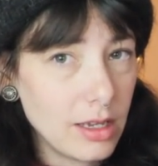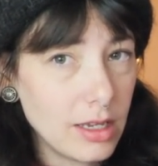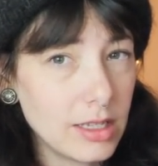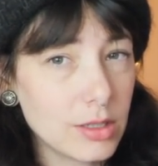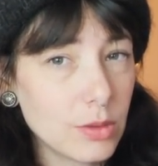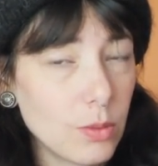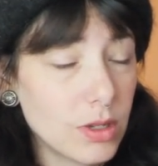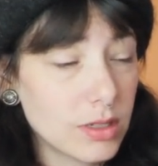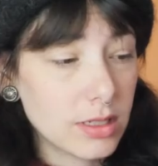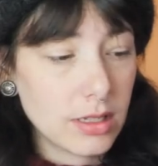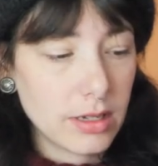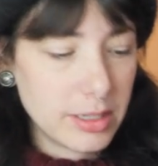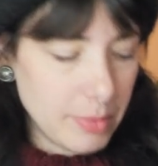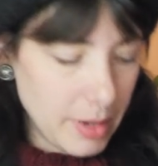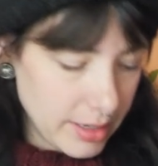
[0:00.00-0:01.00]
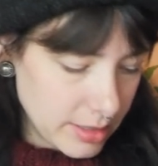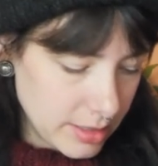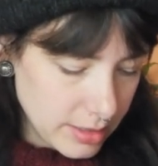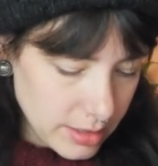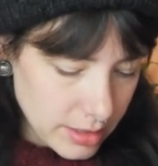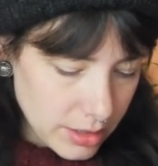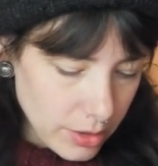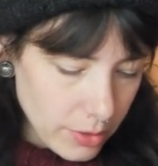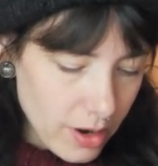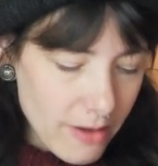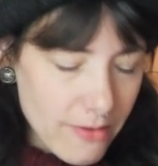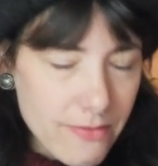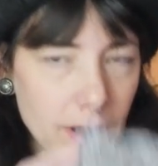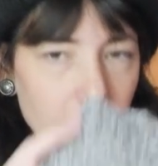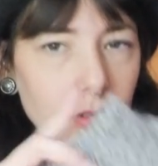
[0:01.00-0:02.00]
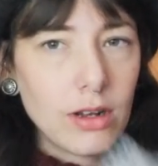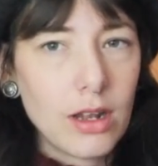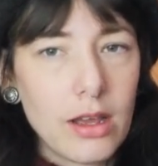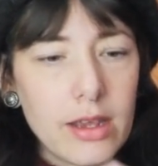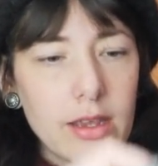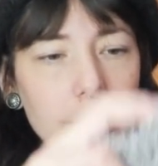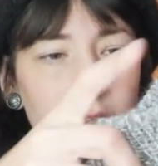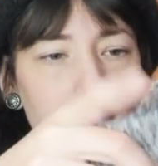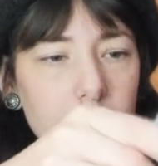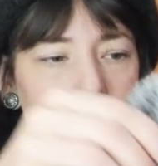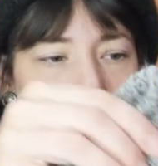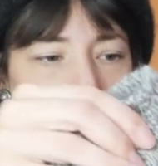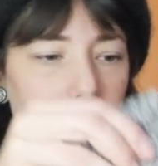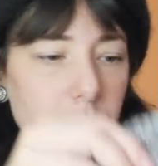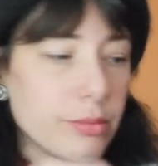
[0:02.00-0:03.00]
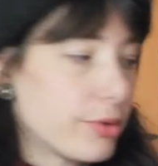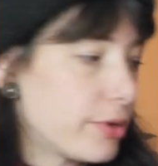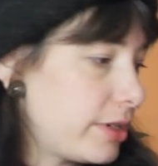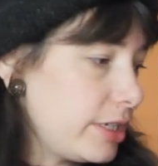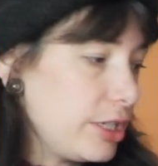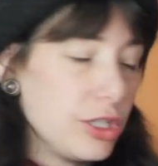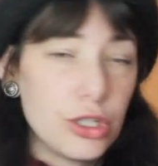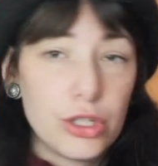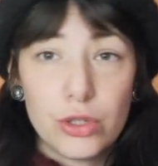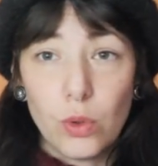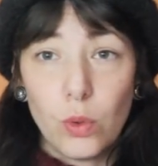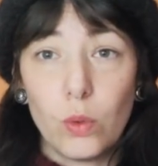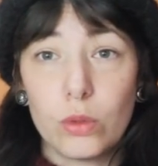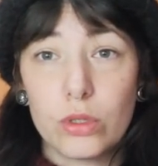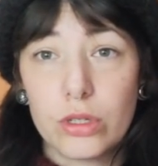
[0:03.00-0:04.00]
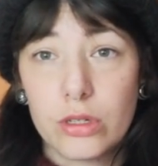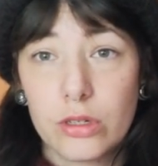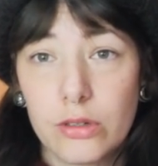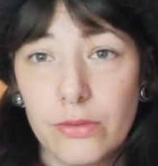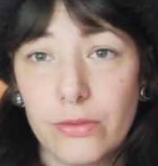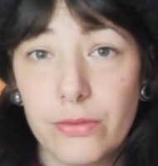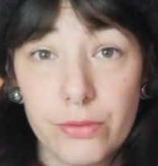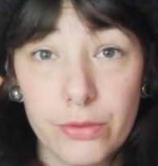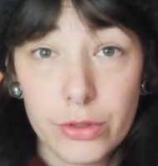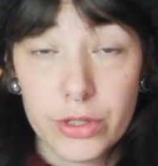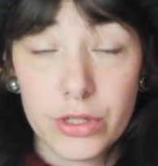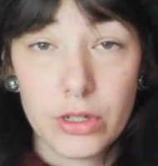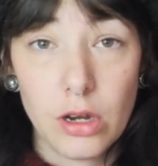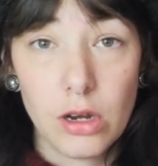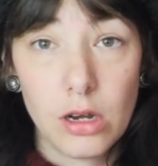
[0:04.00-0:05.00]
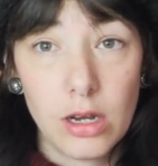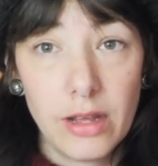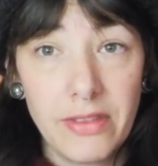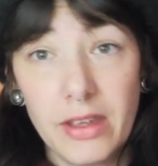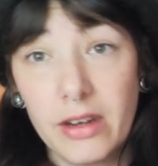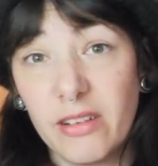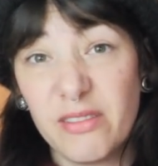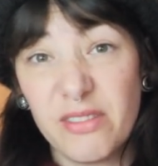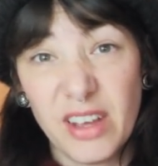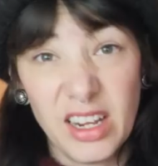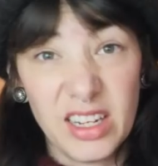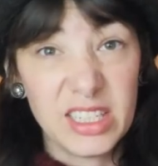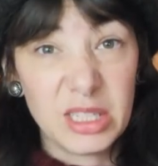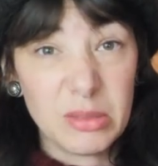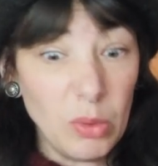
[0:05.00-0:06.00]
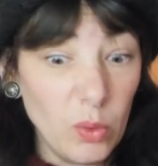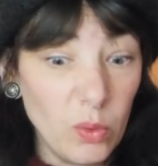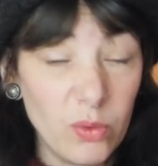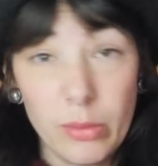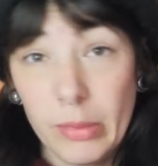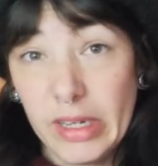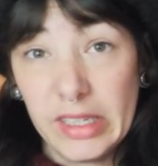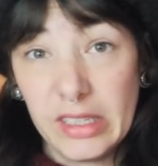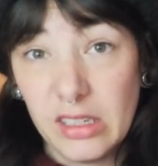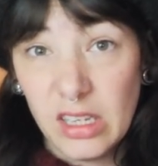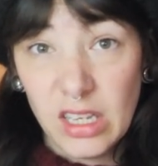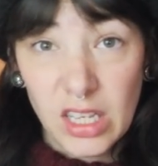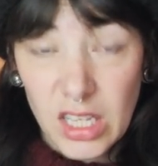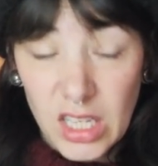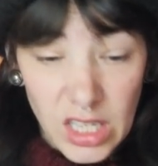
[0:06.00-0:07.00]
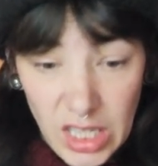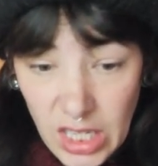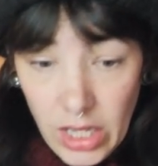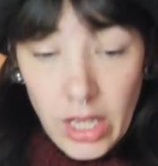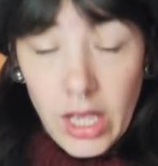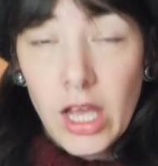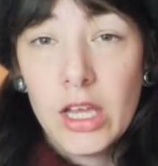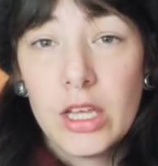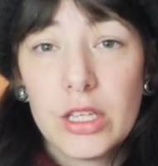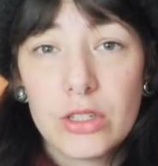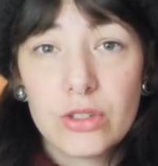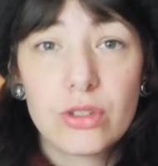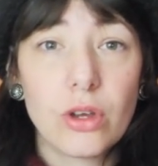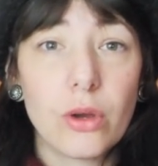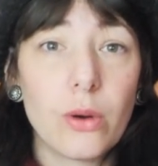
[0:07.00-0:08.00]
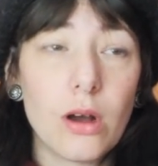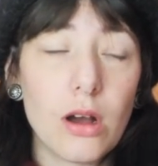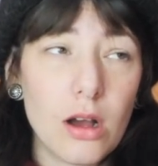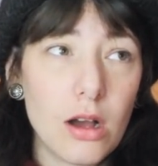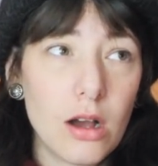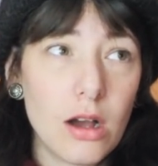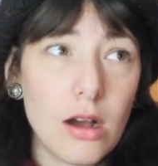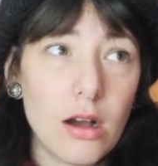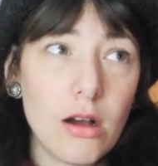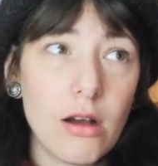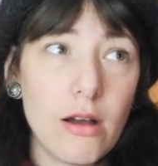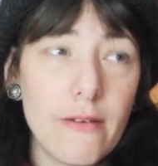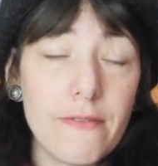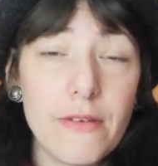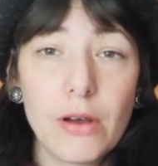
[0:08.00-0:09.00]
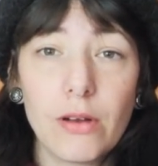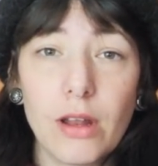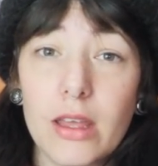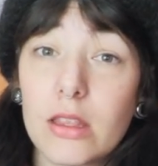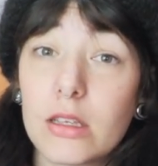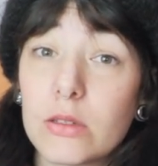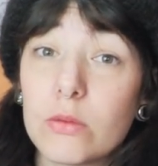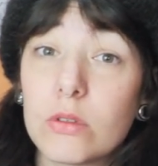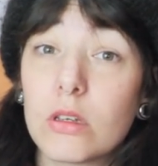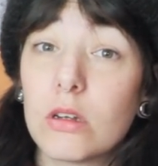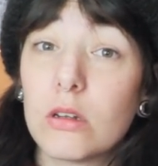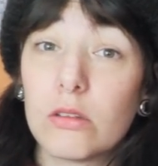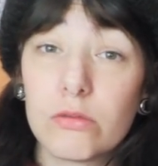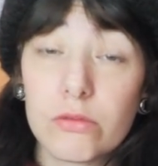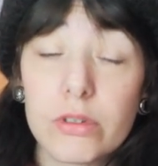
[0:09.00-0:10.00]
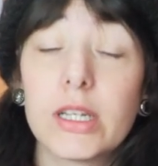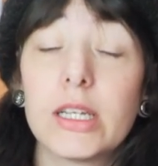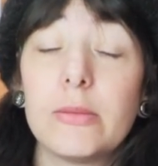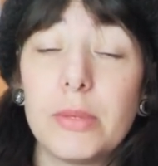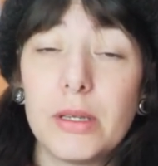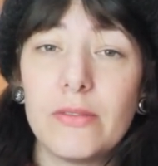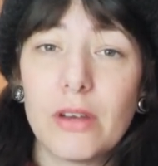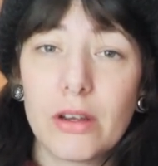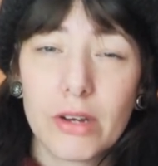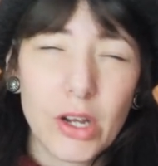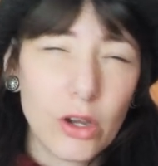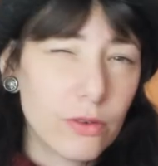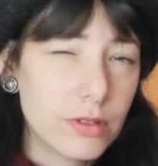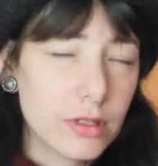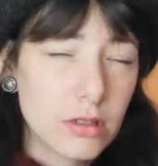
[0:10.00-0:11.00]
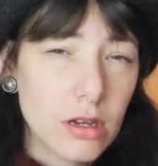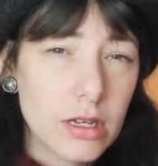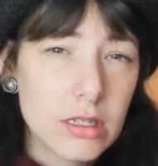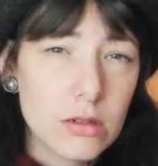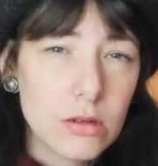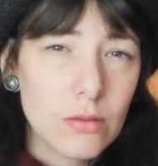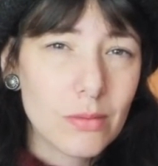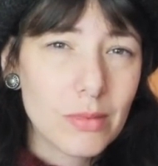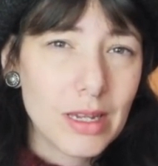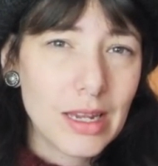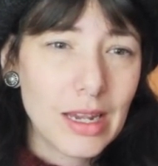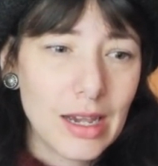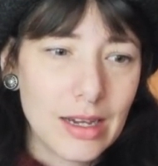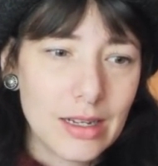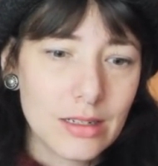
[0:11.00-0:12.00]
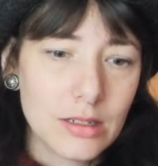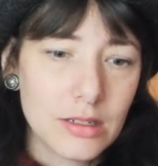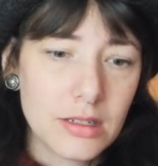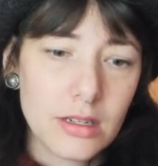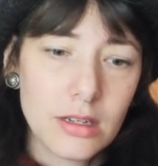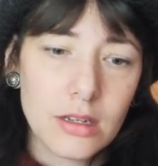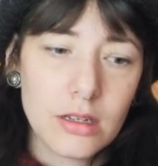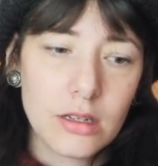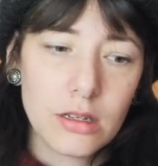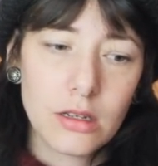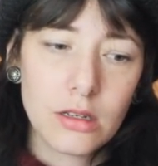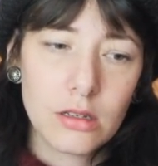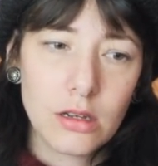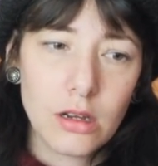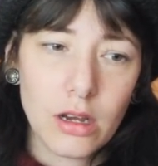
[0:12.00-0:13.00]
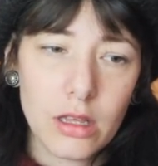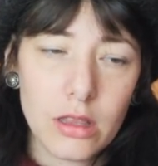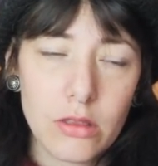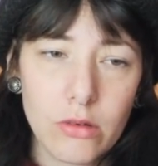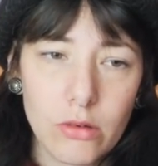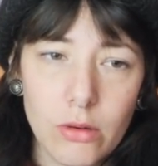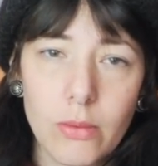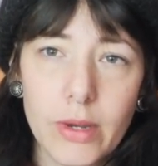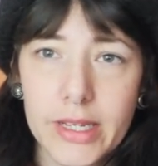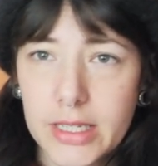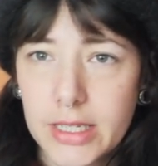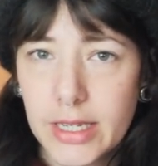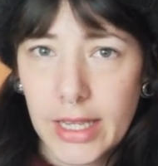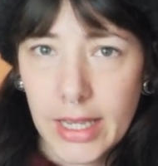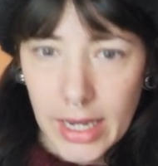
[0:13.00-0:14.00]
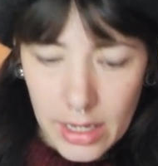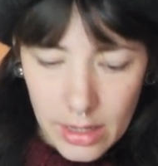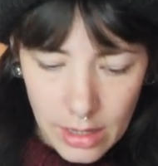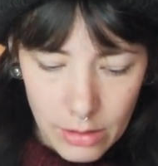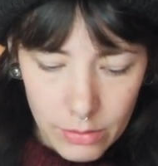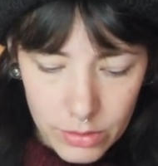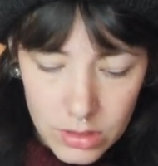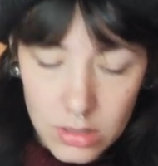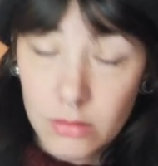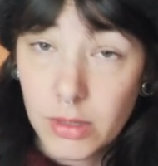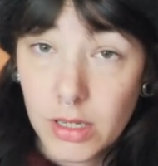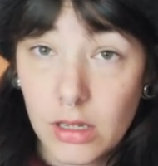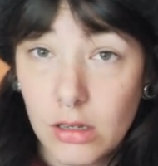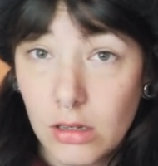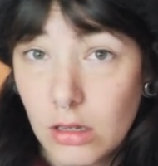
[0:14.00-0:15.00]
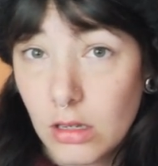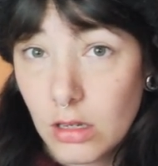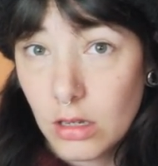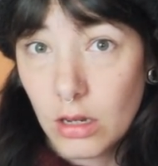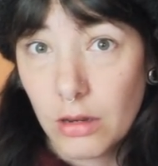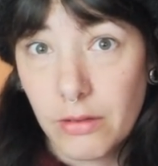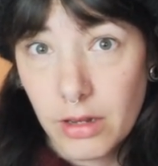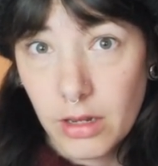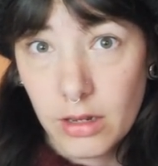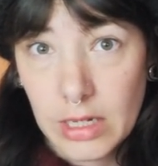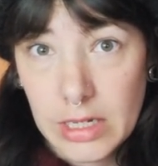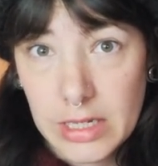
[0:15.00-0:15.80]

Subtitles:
It's a one size pattern, so I felt like I'm pretty short for a start, and then I'm fairly small for my, so I felt like this was going to really be very oversized on me, and I thought a way to negate that was to be going